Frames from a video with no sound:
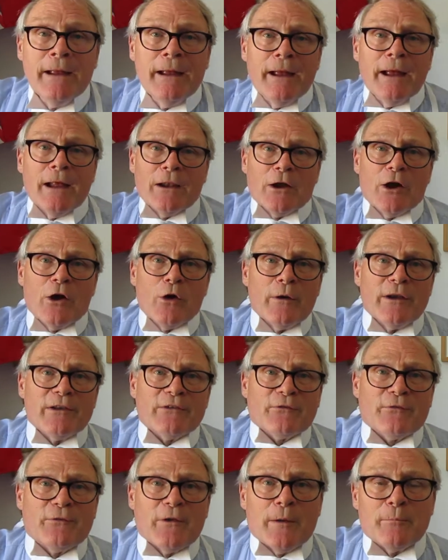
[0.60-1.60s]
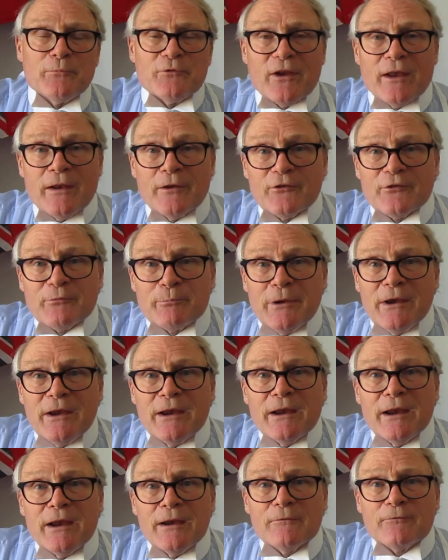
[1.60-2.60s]
Hello, it's Phillip Taylor
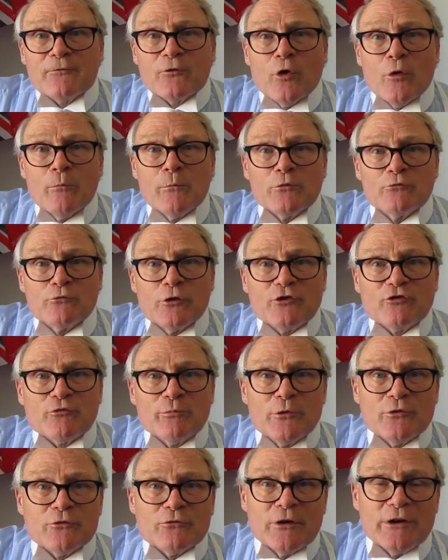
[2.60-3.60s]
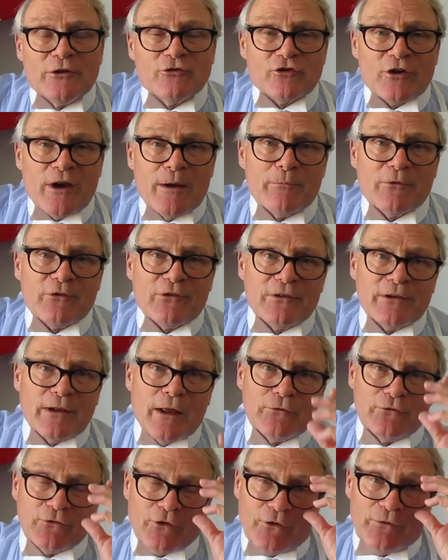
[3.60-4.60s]
speaking from Richmond Green Chambers in
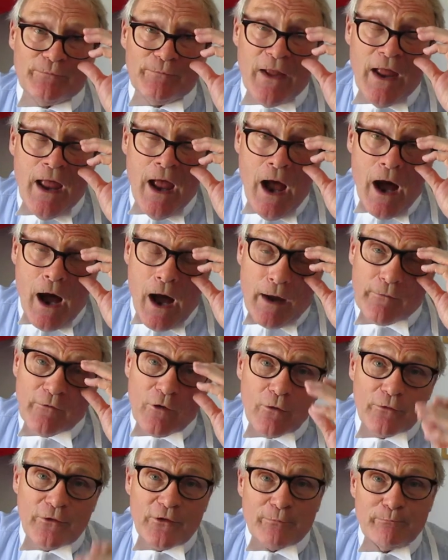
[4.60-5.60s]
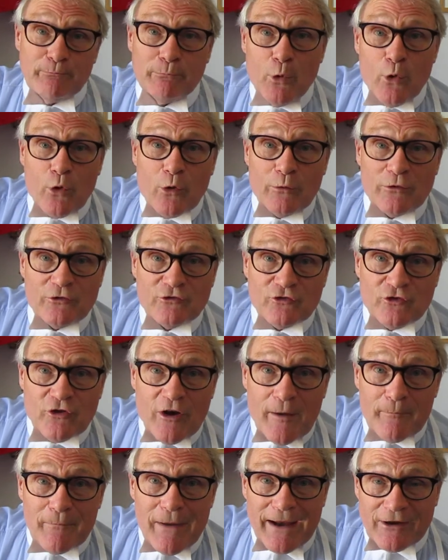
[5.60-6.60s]
London. I've got this book which
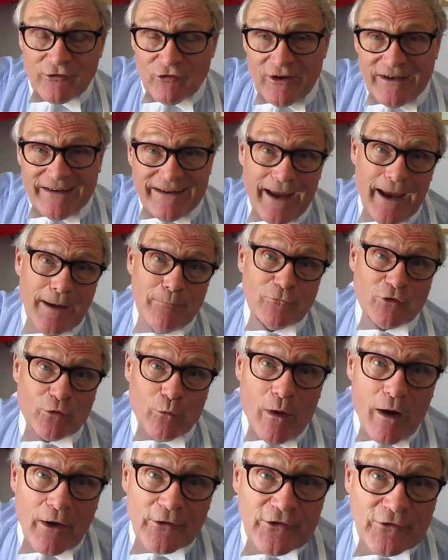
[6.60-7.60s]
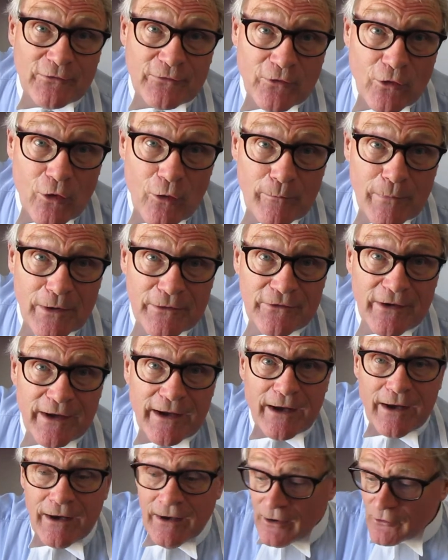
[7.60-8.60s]
actually came to us from
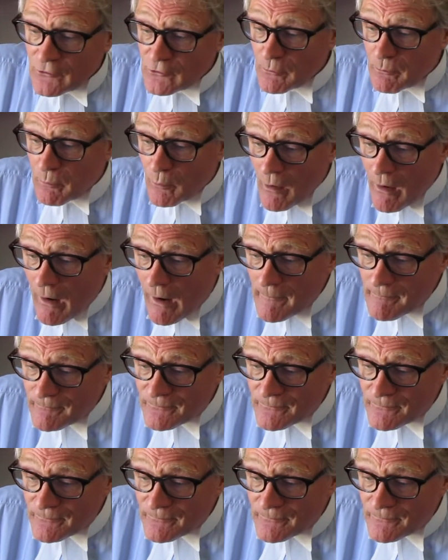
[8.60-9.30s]
Nick de Bois.